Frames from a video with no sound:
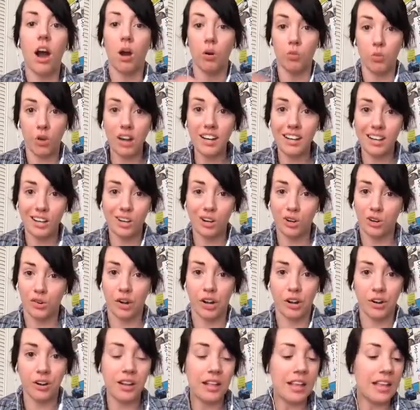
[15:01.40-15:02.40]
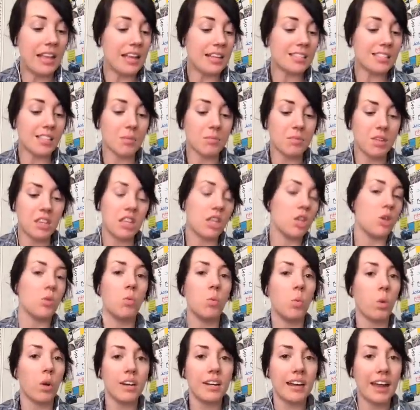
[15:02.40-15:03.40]
writing career, something that you
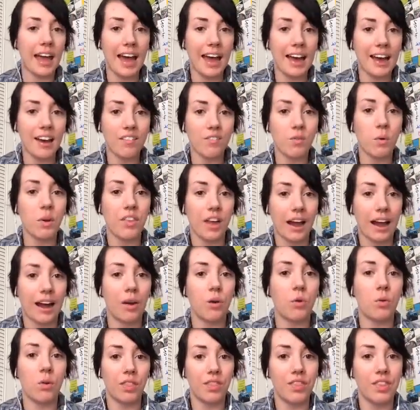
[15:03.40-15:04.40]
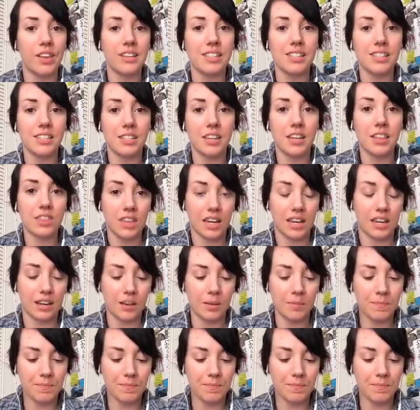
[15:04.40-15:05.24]
wouldn't have without this thing.